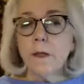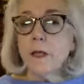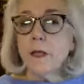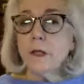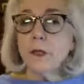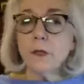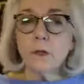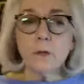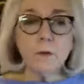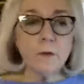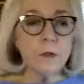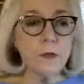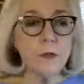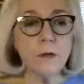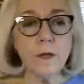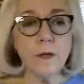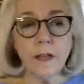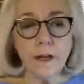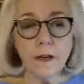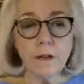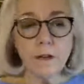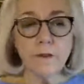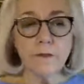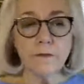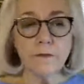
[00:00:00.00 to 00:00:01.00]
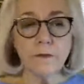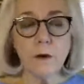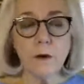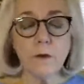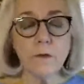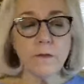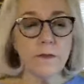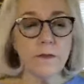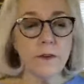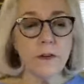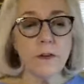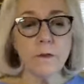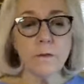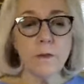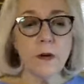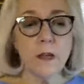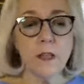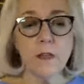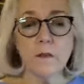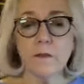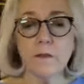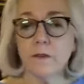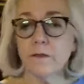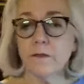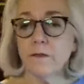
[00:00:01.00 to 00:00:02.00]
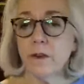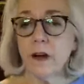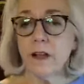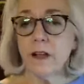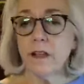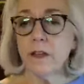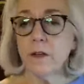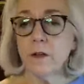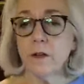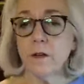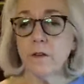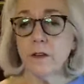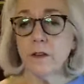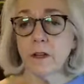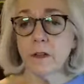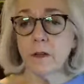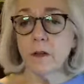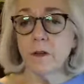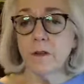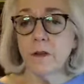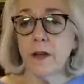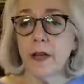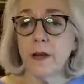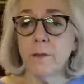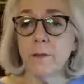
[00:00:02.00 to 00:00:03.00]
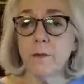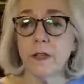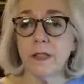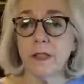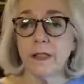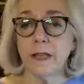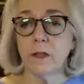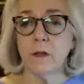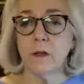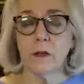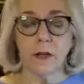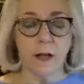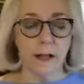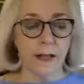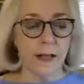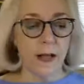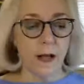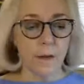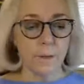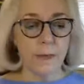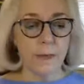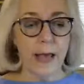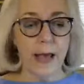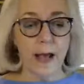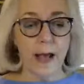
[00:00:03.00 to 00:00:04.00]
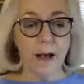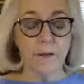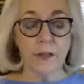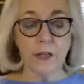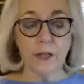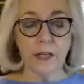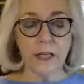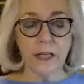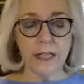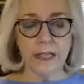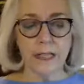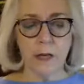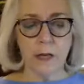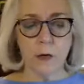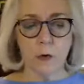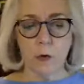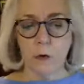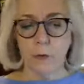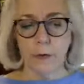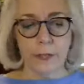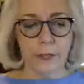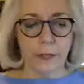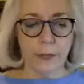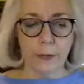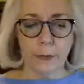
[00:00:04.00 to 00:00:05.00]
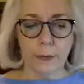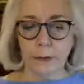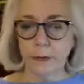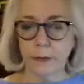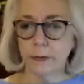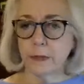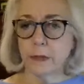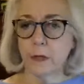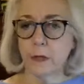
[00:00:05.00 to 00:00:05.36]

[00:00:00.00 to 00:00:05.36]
As soon as you get on the phone for your mother or father, your neighbor, and say, look, I'll help you out, they're going to say, who are you?